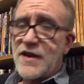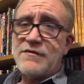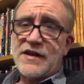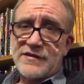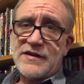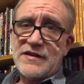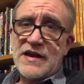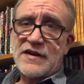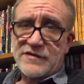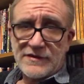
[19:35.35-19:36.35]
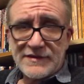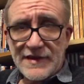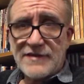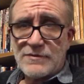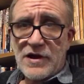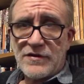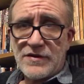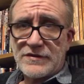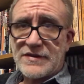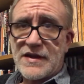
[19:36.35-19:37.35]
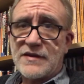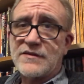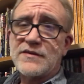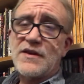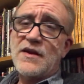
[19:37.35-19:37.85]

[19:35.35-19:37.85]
advanced D&D actually says about those things.